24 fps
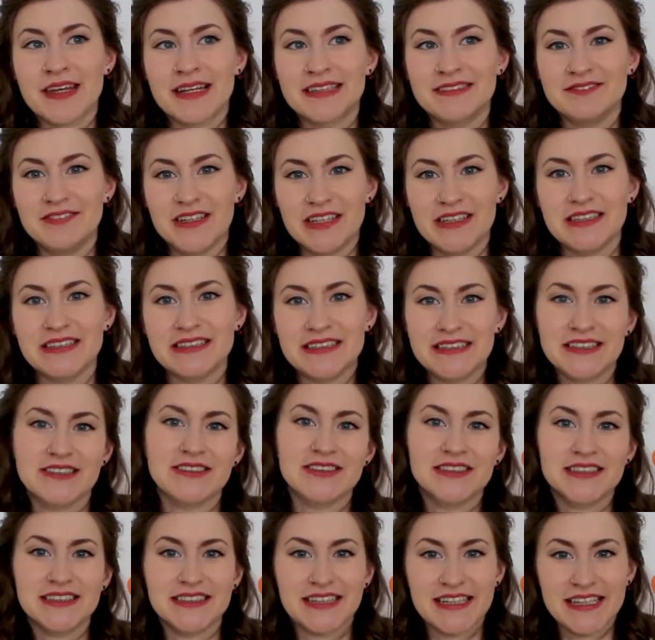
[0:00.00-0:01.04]
very
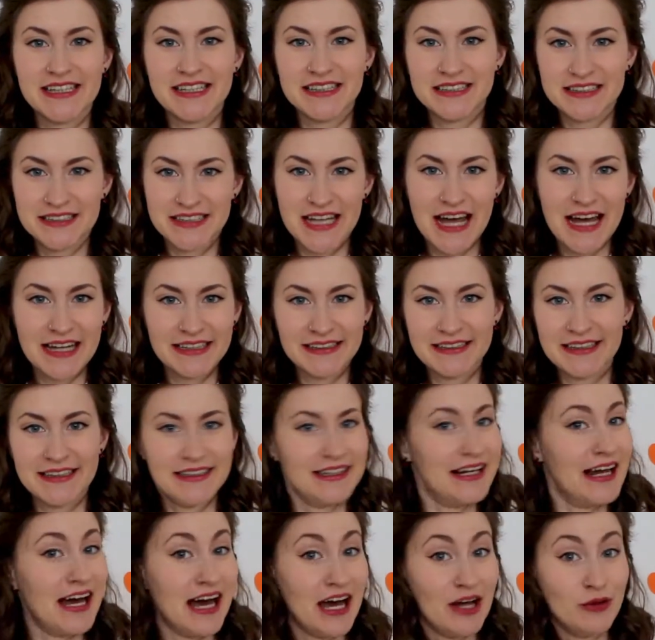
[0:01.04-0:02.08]
seriously and said
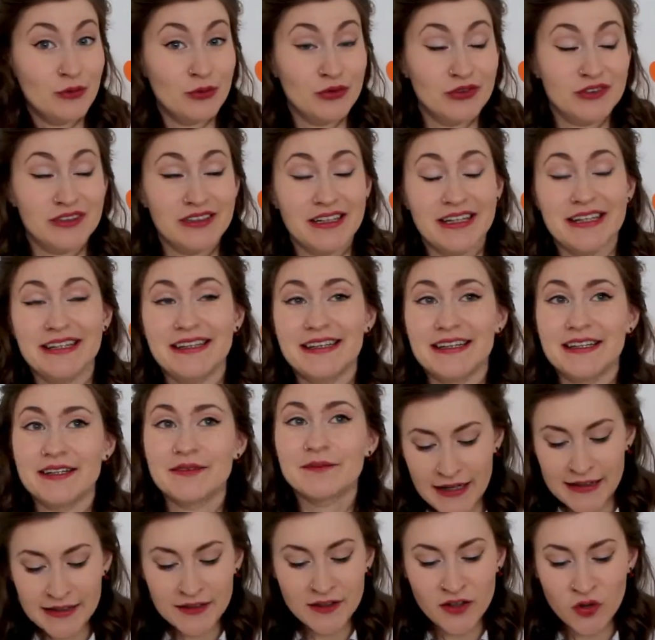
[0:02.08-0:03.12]
that I wouldn't like it.
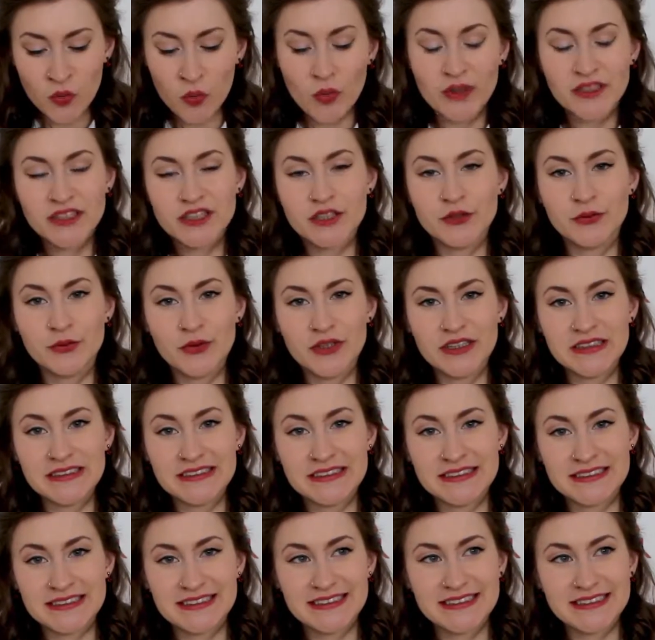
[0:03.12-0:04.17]
I don't know, when she
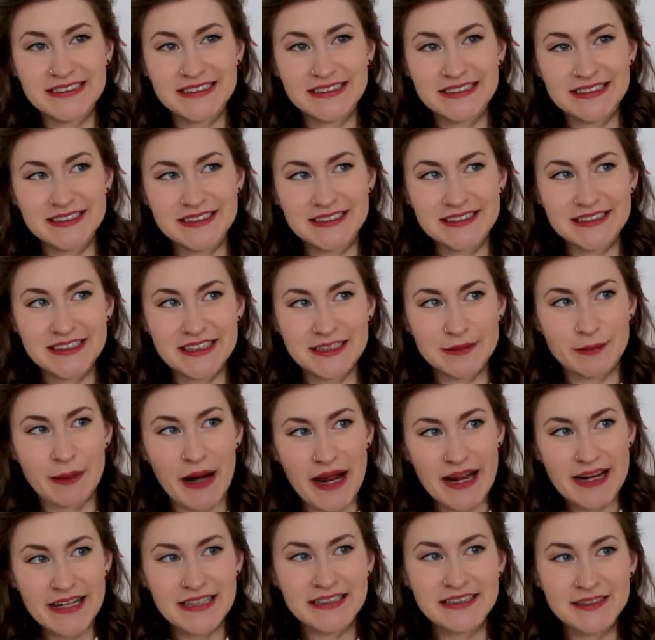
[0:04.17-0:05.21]
was
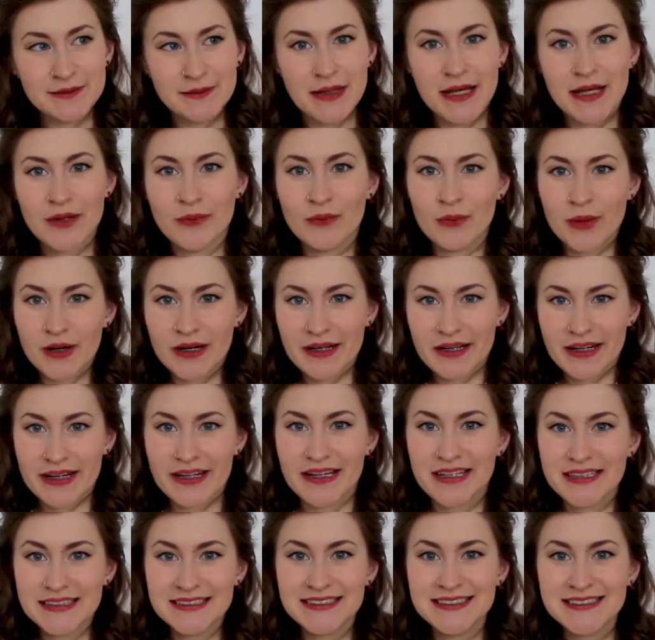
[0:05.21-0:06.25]
explaining to me what it
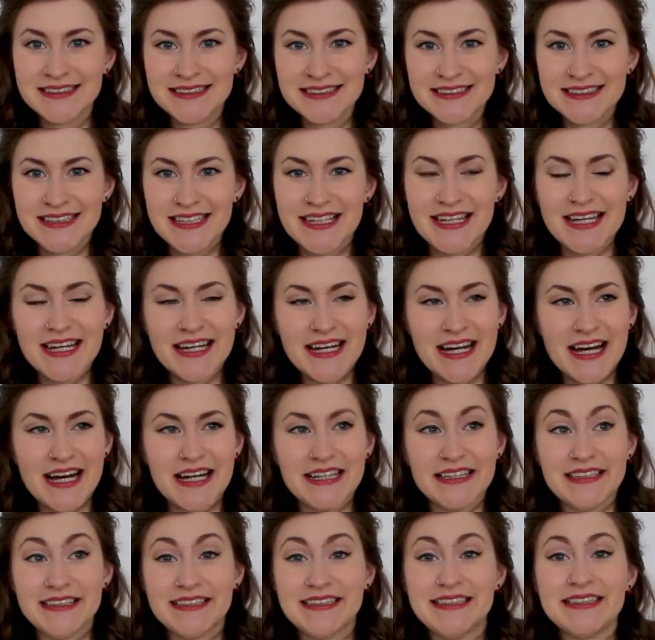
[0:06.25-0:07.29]
is,
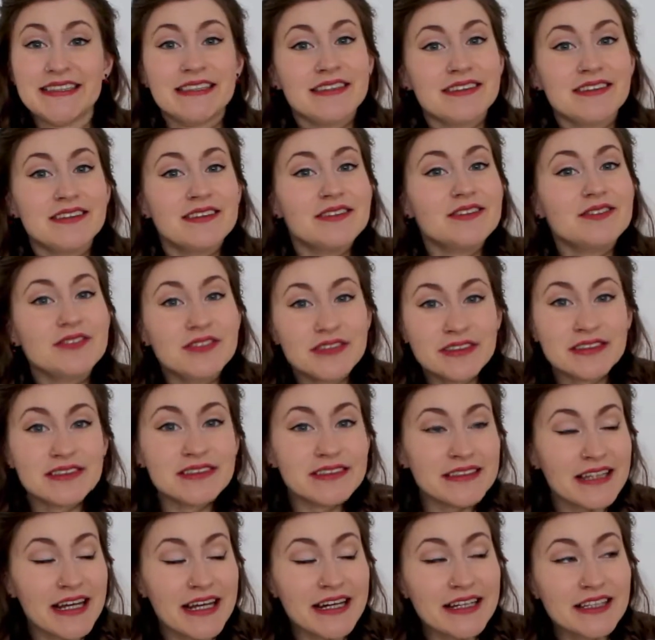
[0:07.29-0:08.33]
I didn't
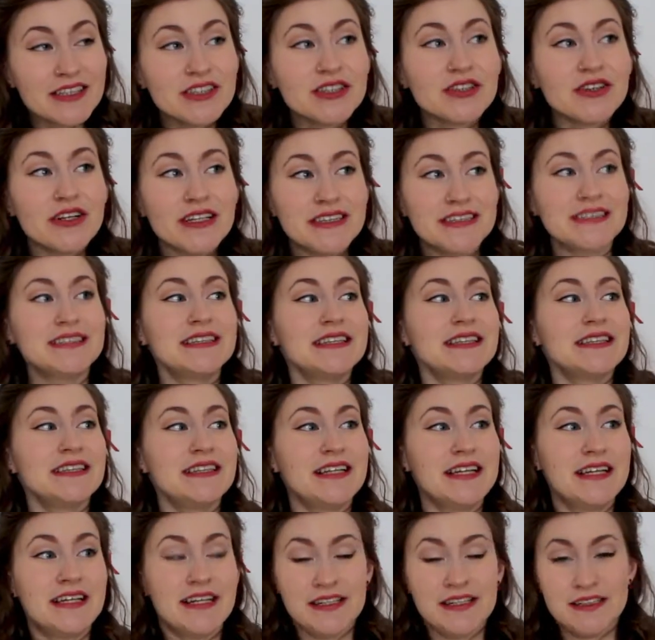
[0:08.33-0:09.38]
feel that interested,
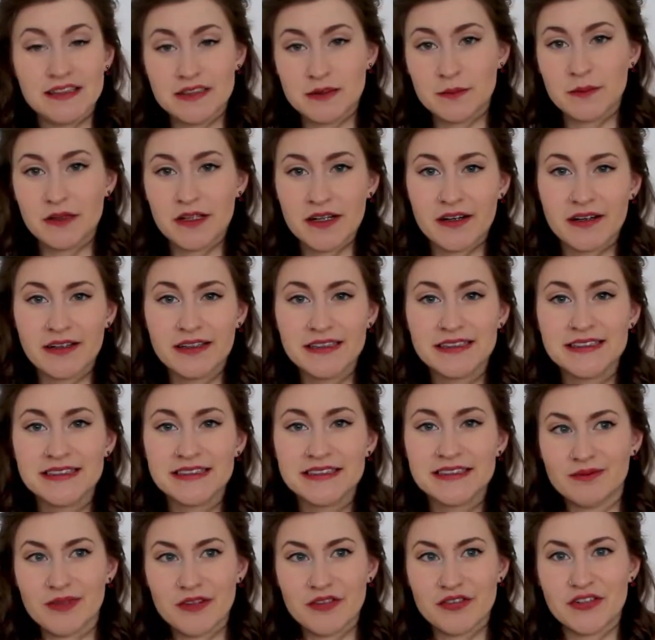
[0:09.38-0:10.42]
to be
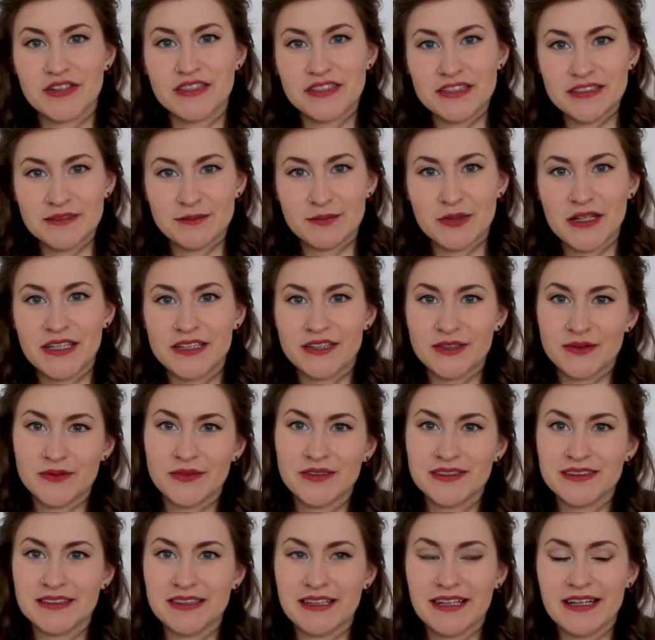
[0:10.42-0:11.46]
honest. My first impression
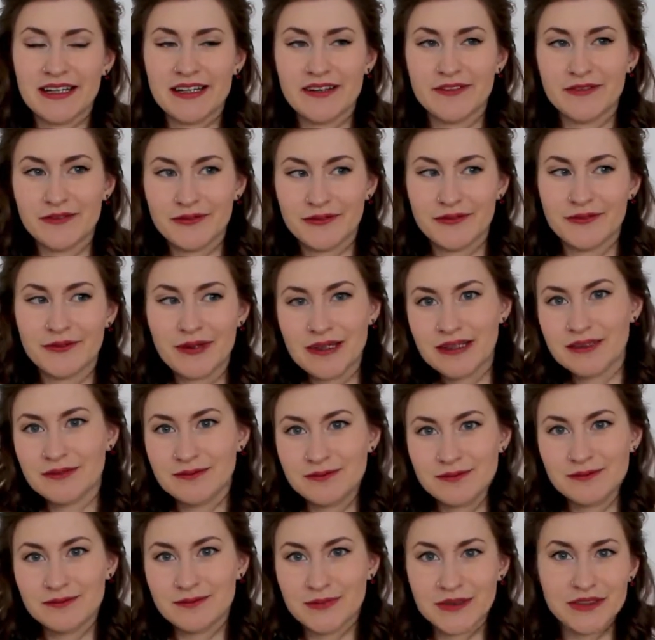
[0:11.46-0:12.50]
wasn't like, well,
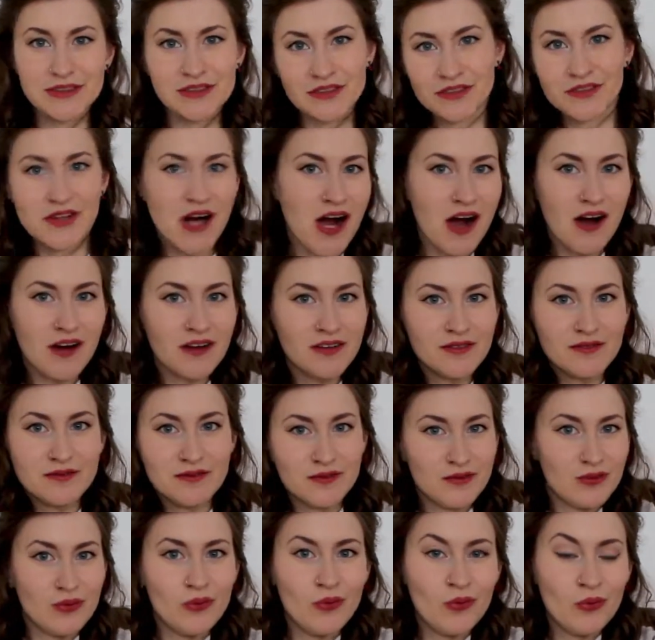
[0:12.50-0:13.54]
but you're wrong,
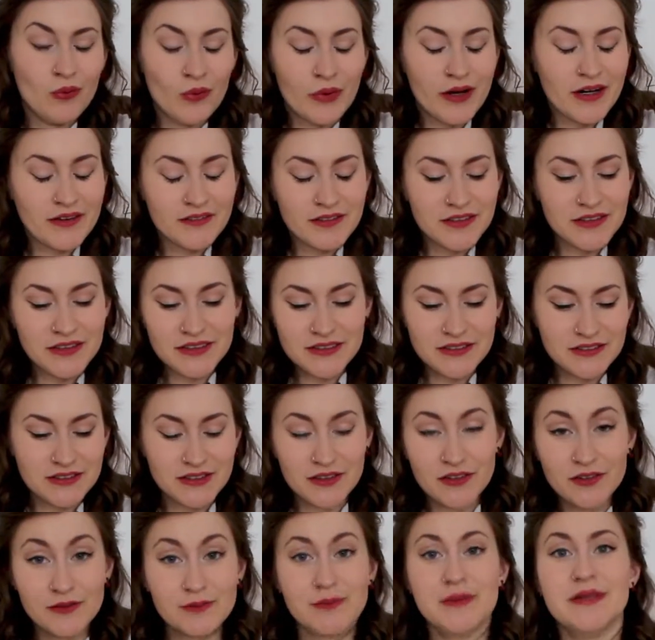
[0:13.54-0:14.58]
whatever you
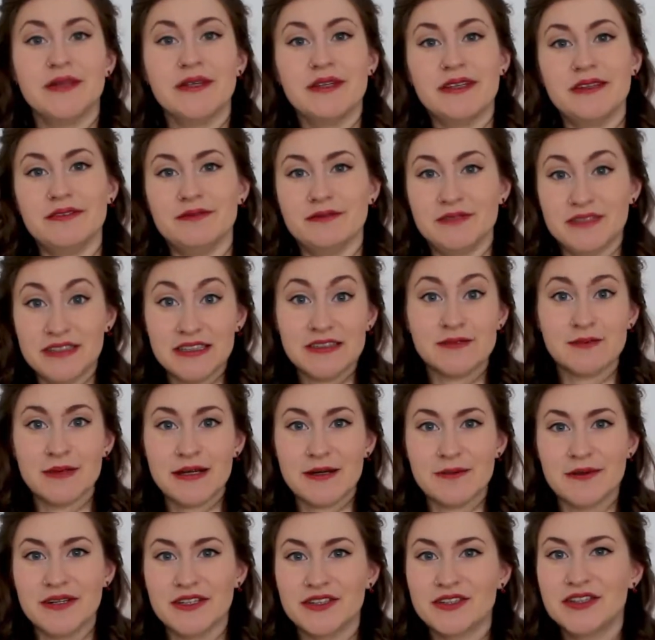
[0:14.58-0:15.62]
told me did
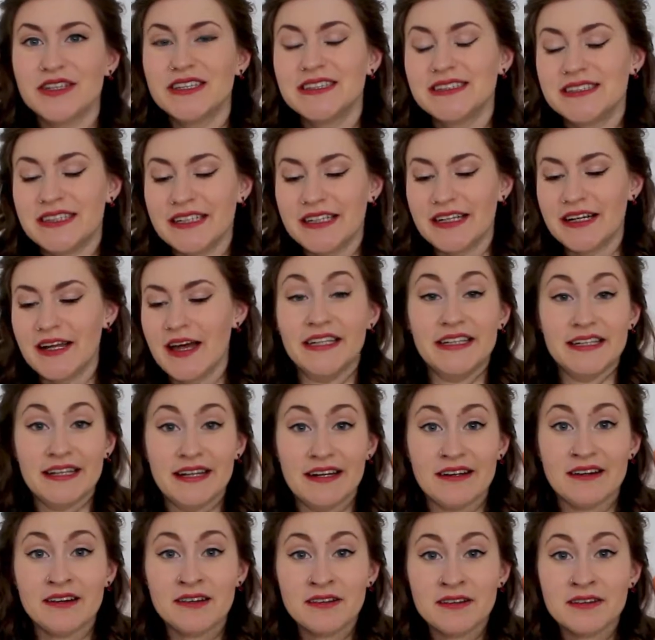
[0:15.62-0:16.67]
make me interested. It
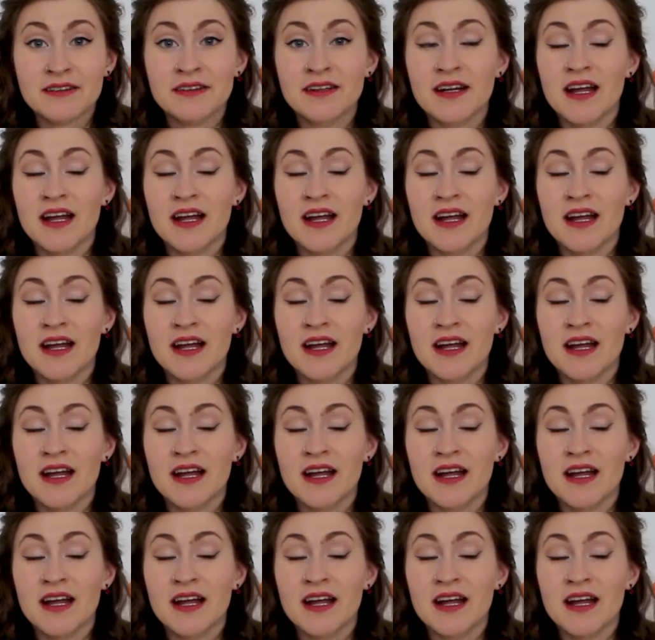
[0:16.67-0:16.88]
didn't.